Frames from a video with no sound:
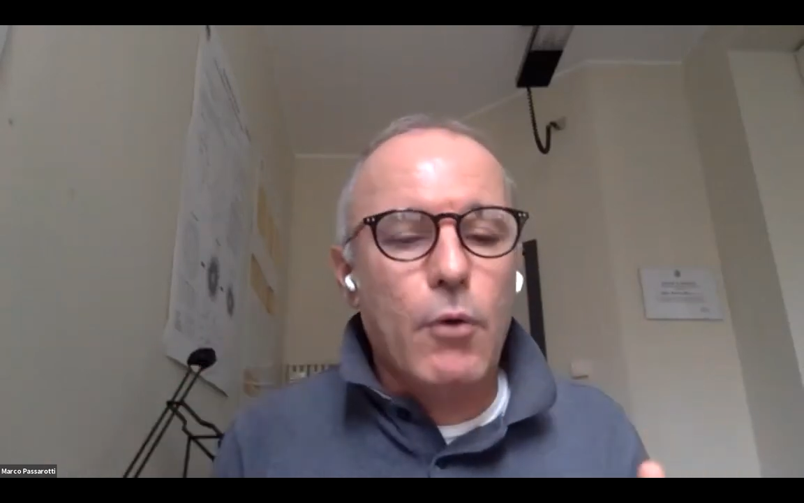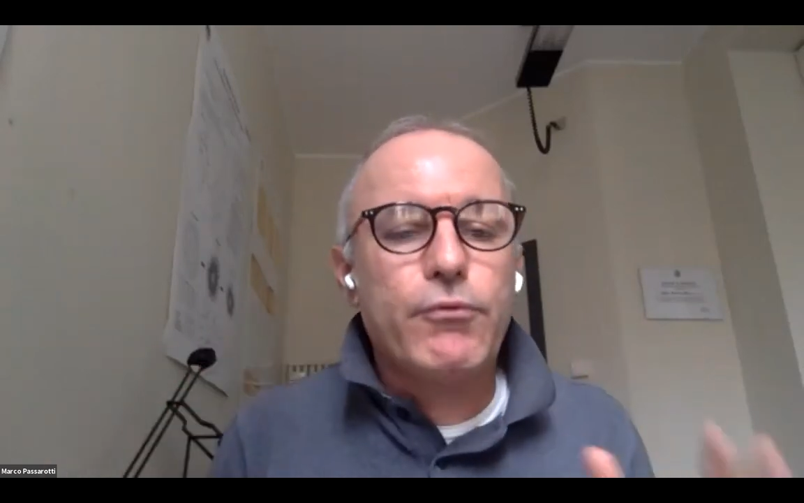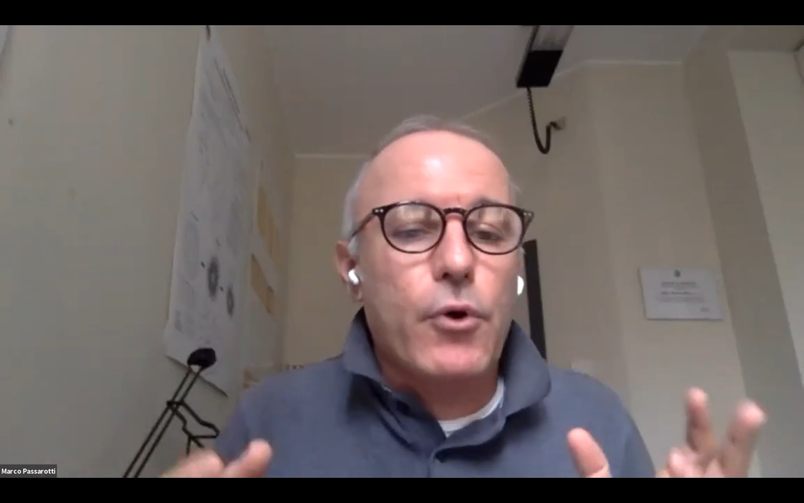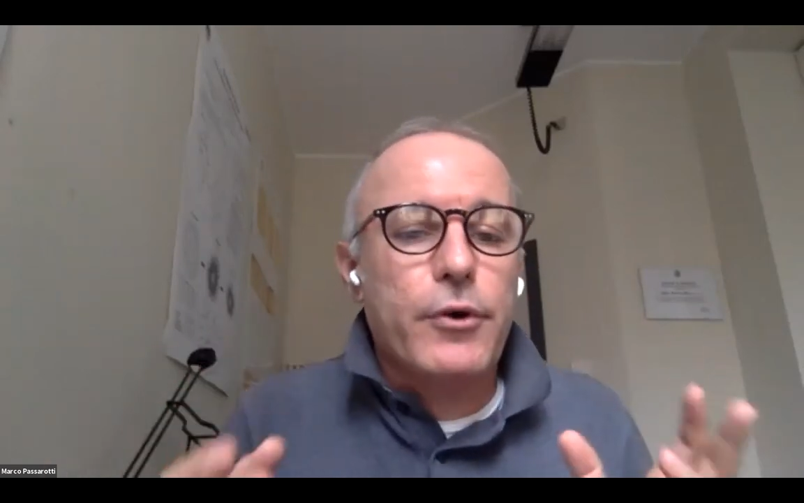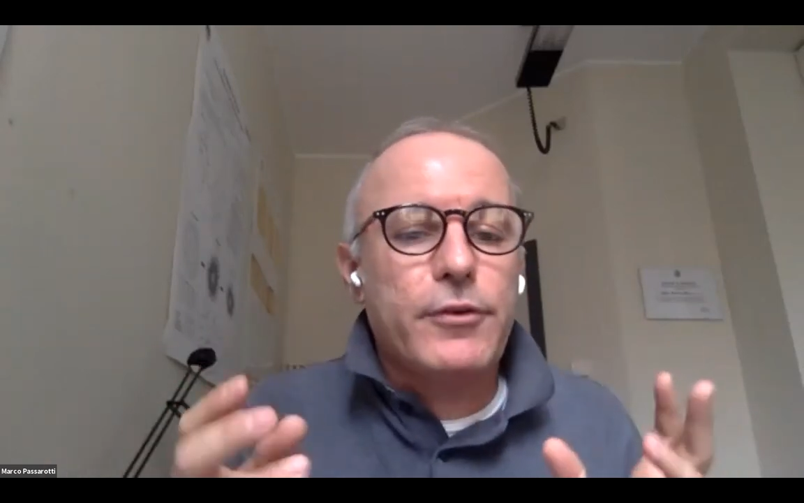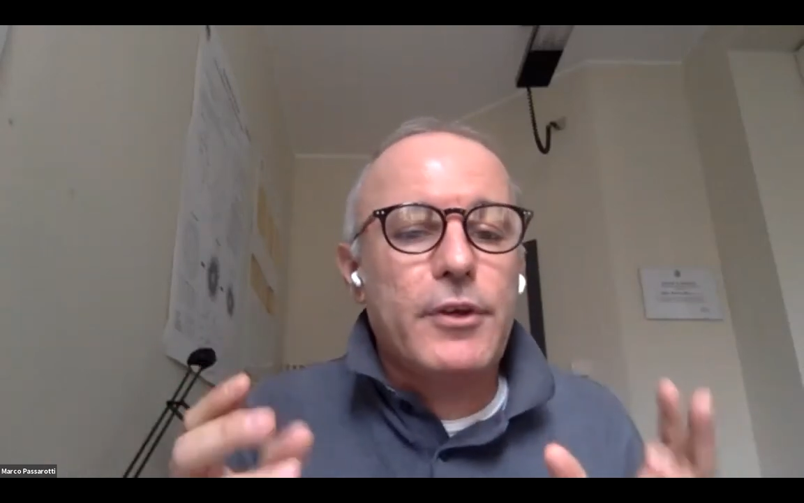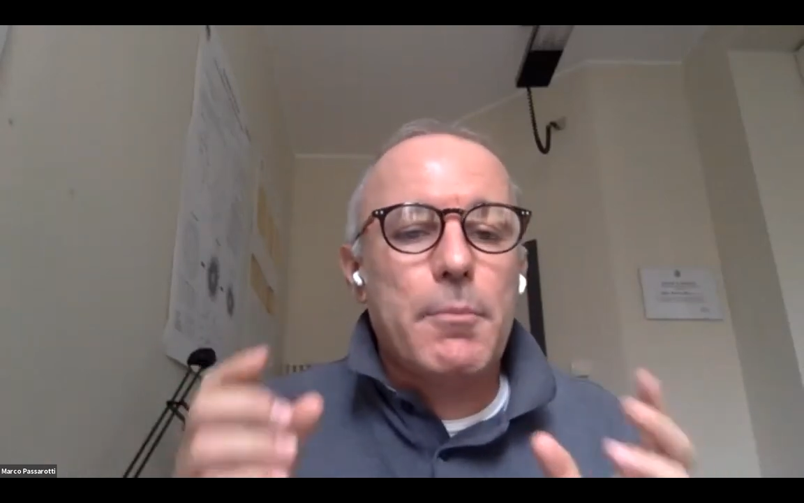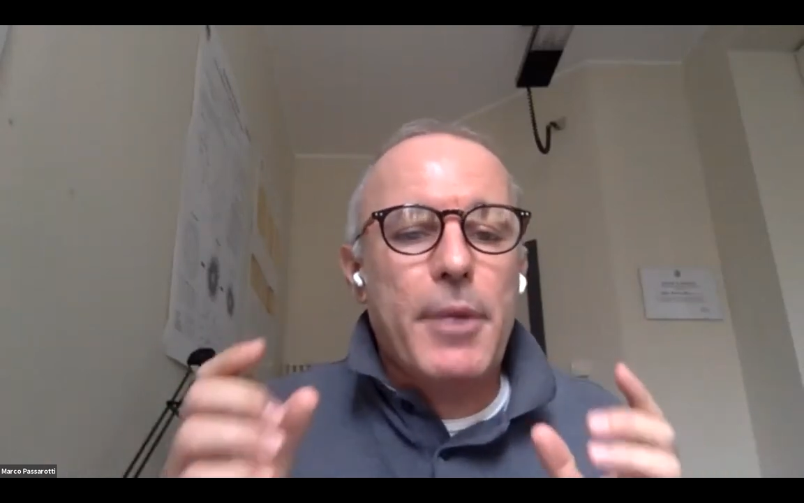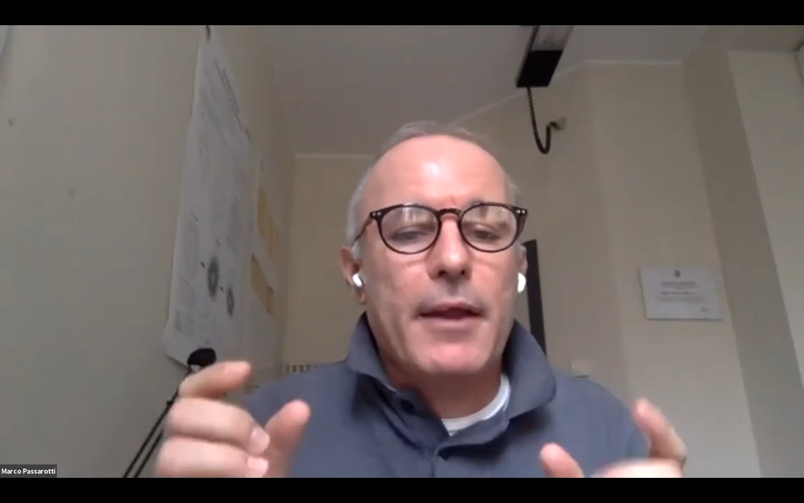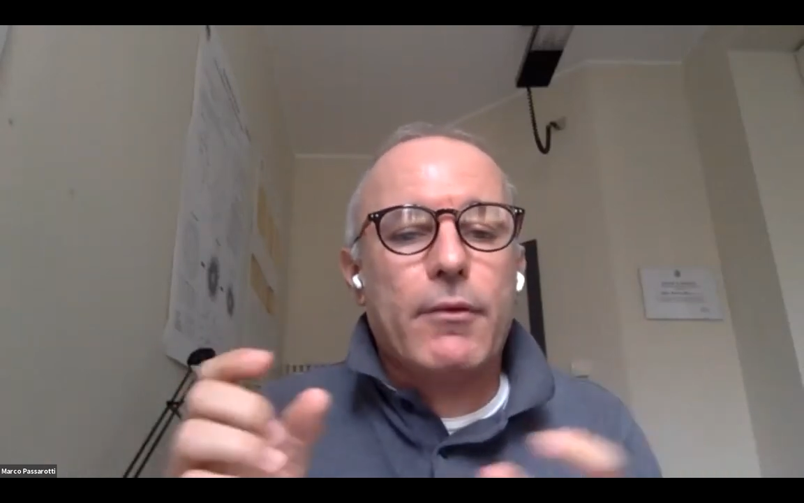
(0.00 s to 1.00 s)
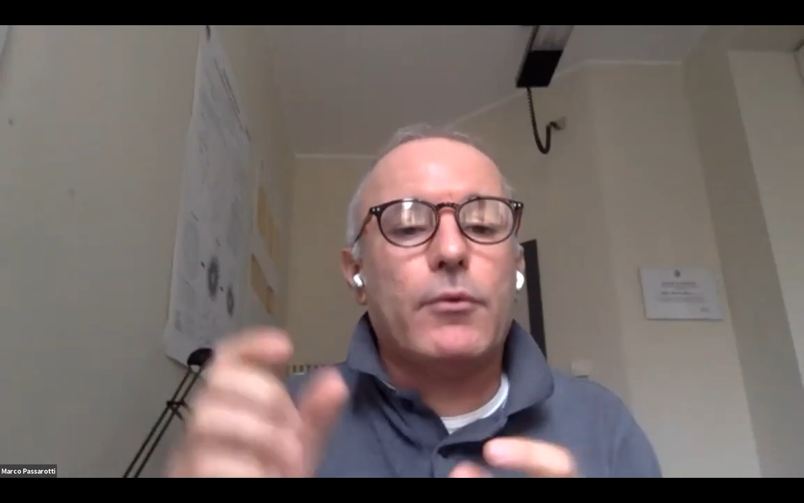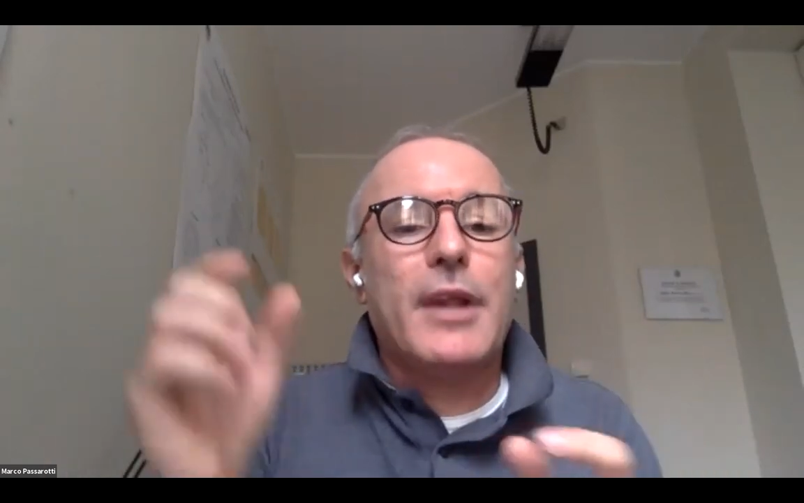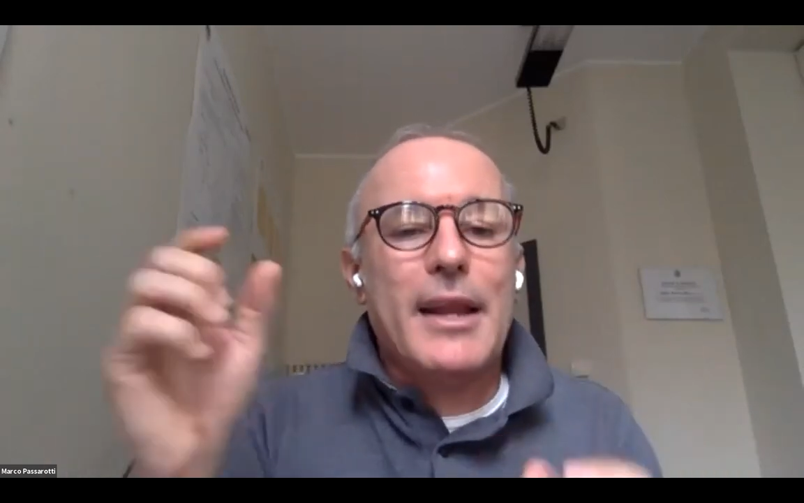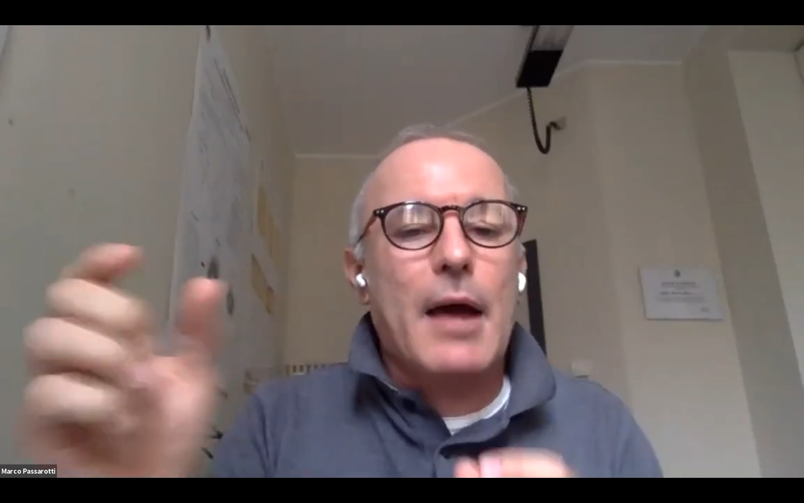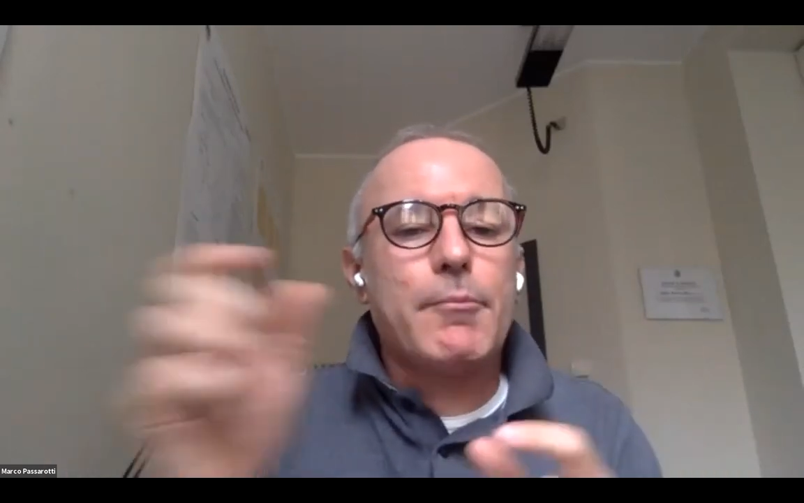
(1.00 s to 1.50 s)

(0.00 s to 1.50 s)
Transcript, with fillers: Of course, it depends on the